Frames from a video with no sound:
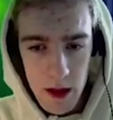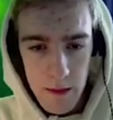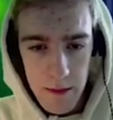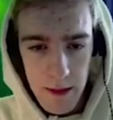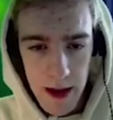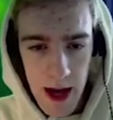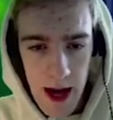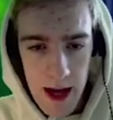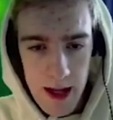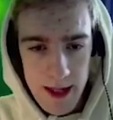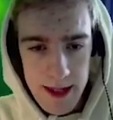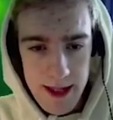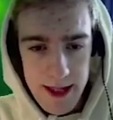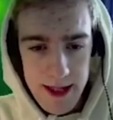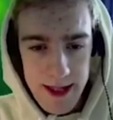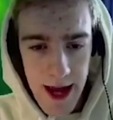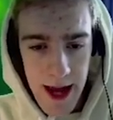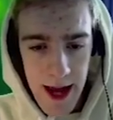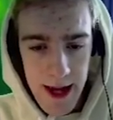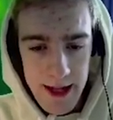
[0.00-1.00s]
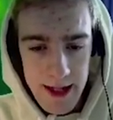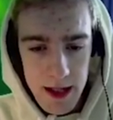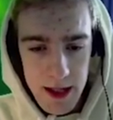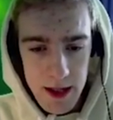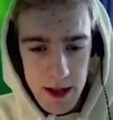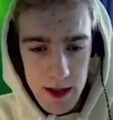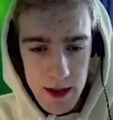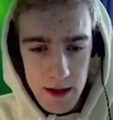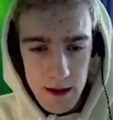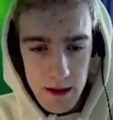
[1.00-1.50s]
Blocked.
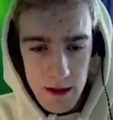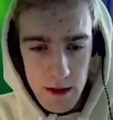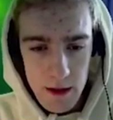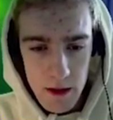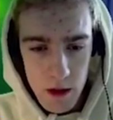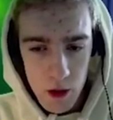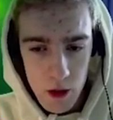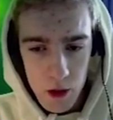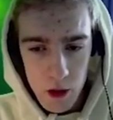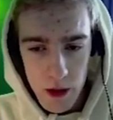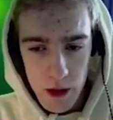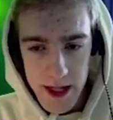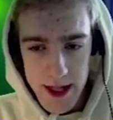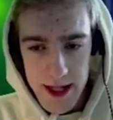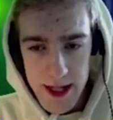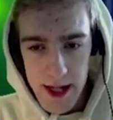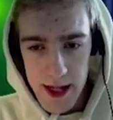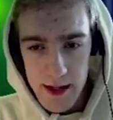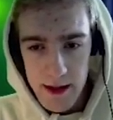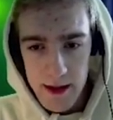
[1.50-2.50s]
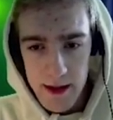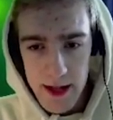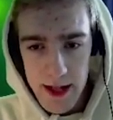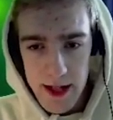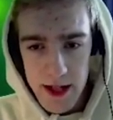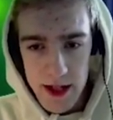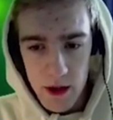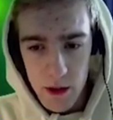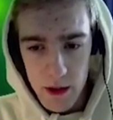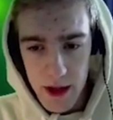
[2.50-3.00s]
Nice. Oh, he dead.
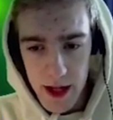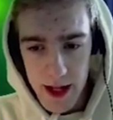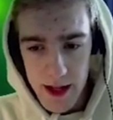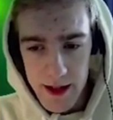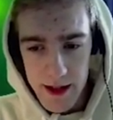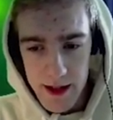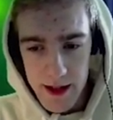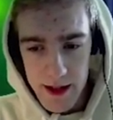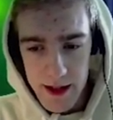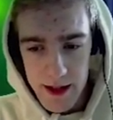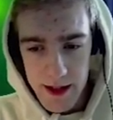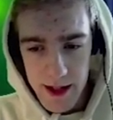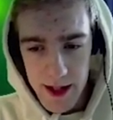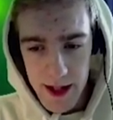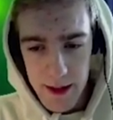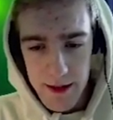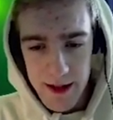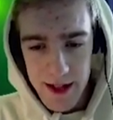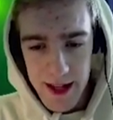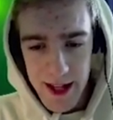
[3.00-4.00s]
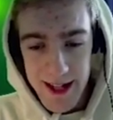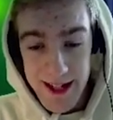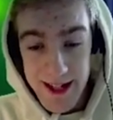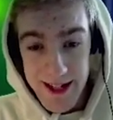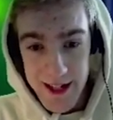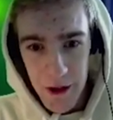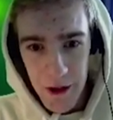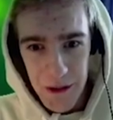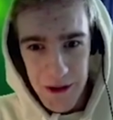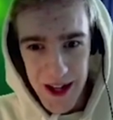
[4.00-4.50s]
He's so dead. He, he's
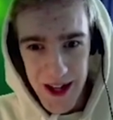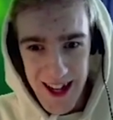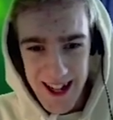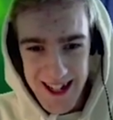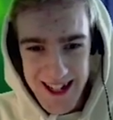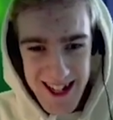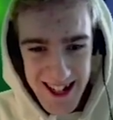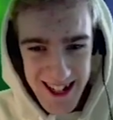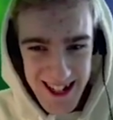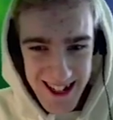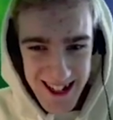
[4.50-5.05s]
so dead.